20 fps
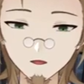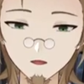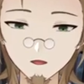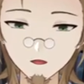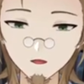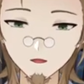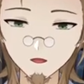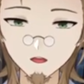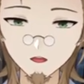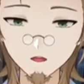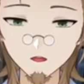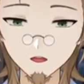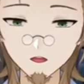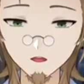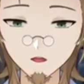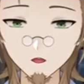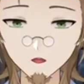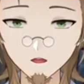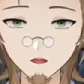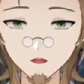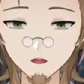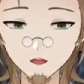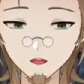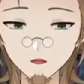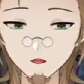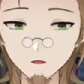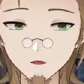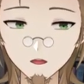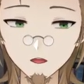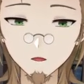But we can't always get
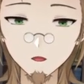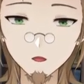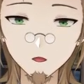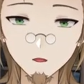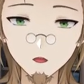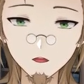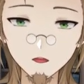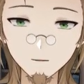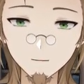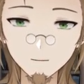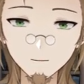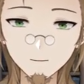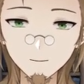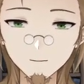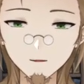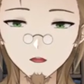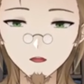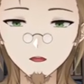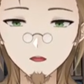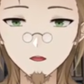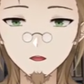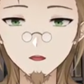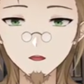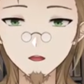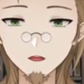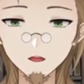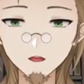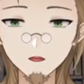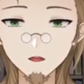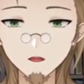what we want.
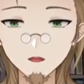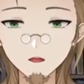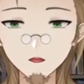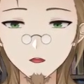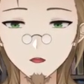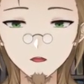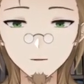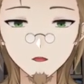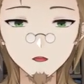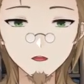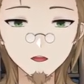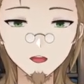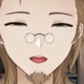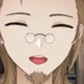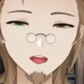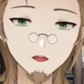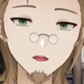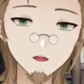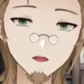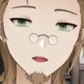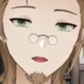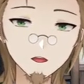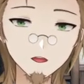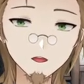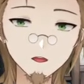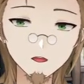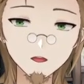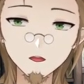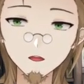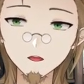So, everyone, that'll just
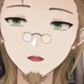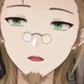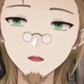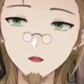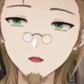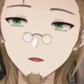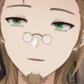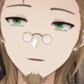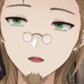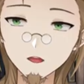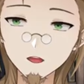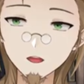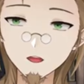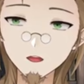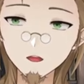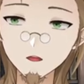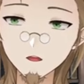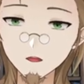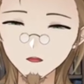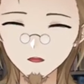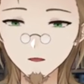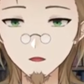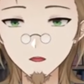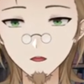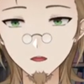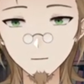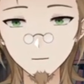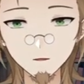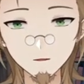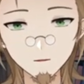conclude my discussion on
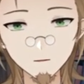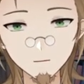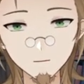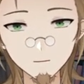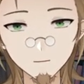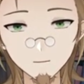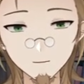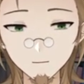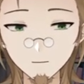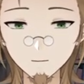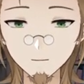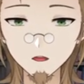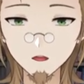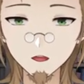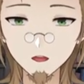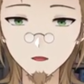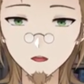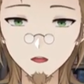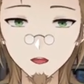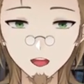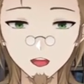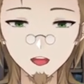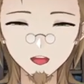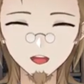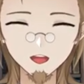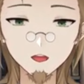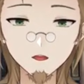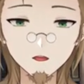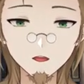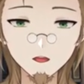this one. Check it out
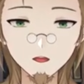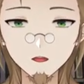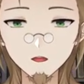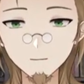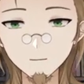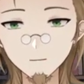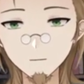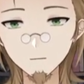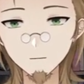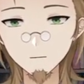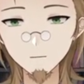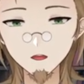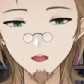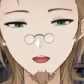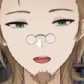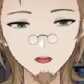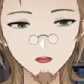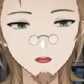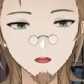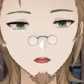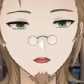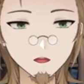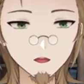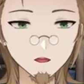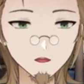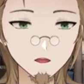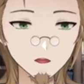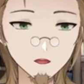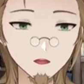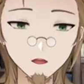if you like it.
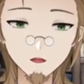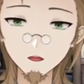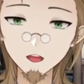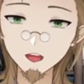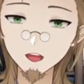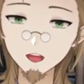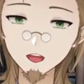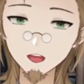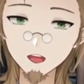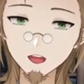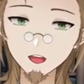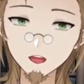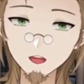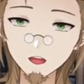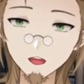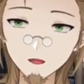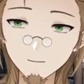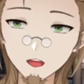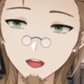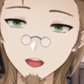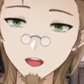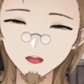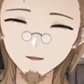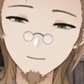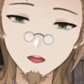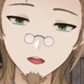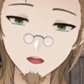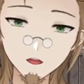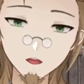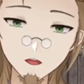Although I highly recommend the
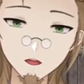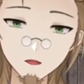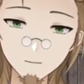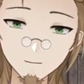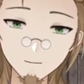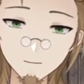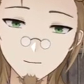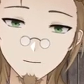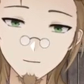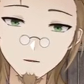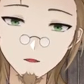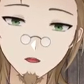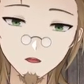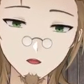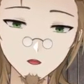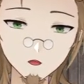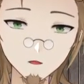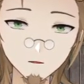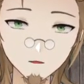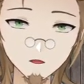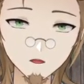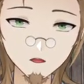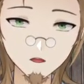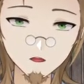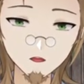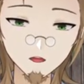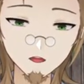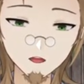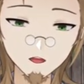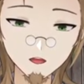manga over
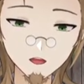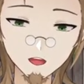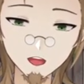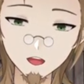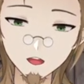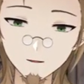the anime.